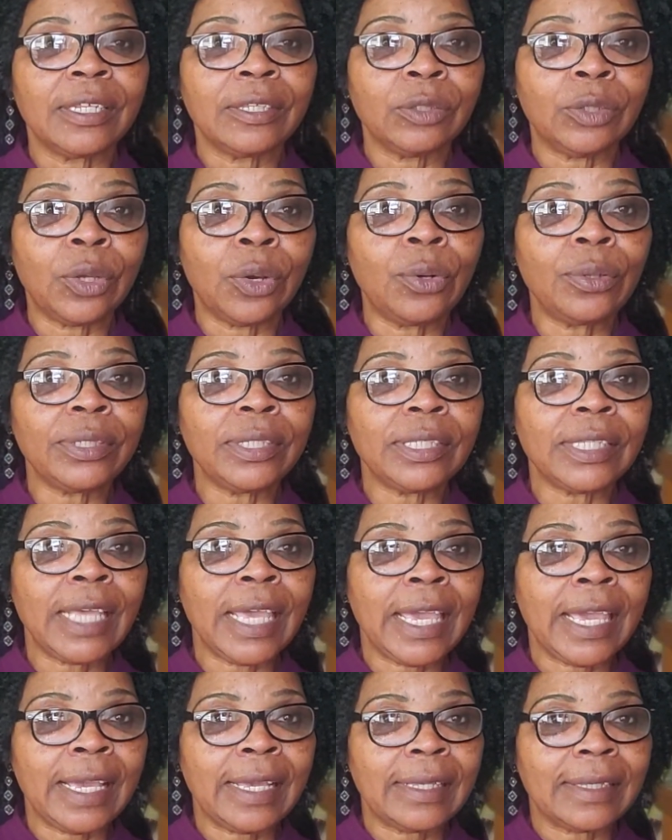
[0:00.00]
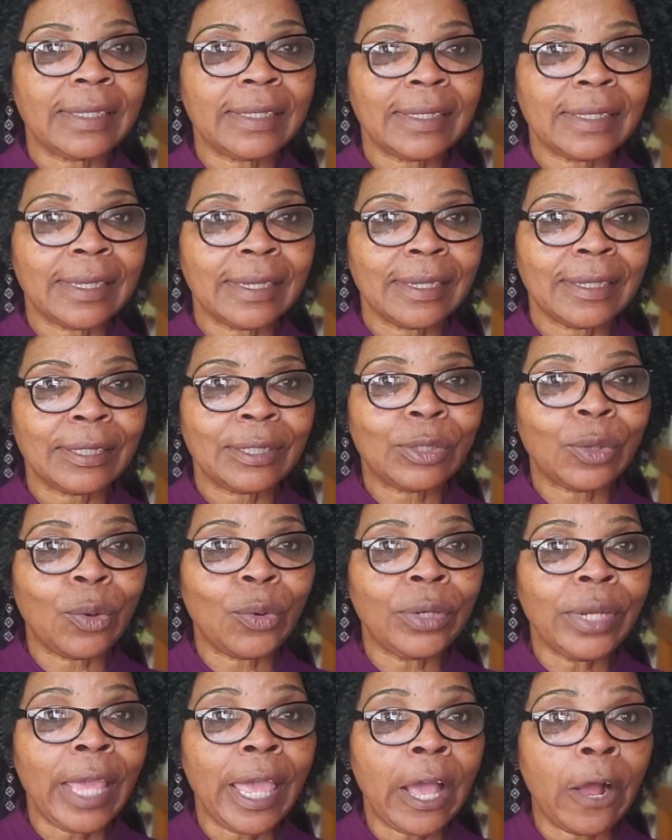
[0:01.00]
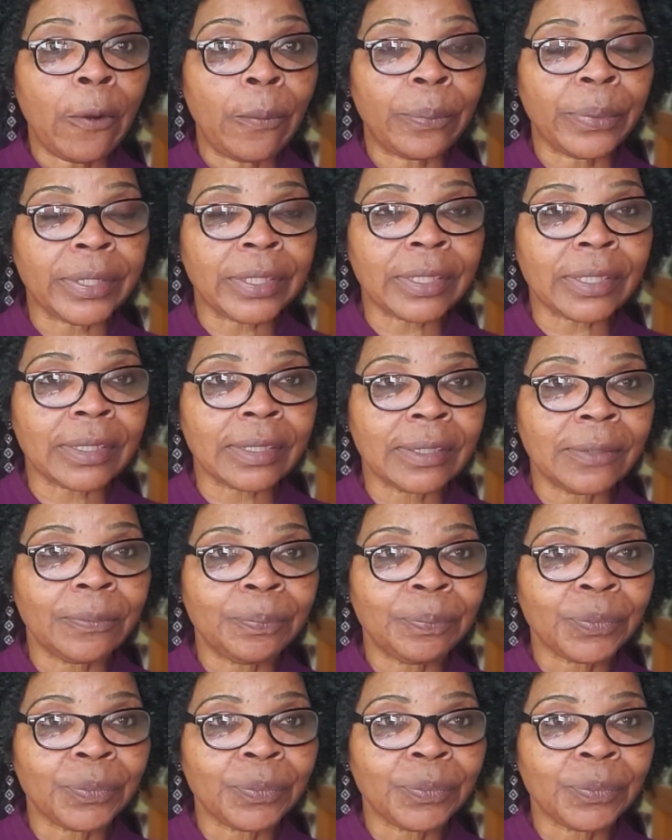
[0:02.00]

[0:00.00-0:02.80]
Those things don't help it.